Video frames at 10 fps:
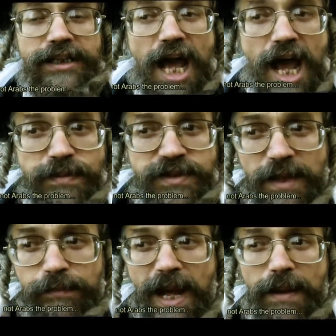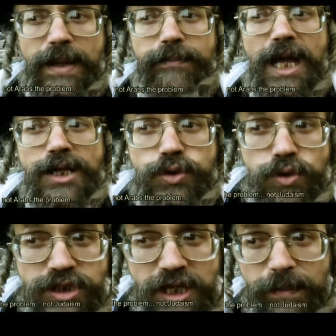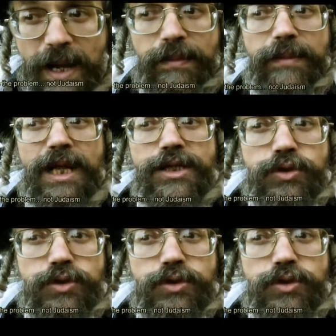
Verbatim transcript: Not Arabs the problem, not Jews the problem,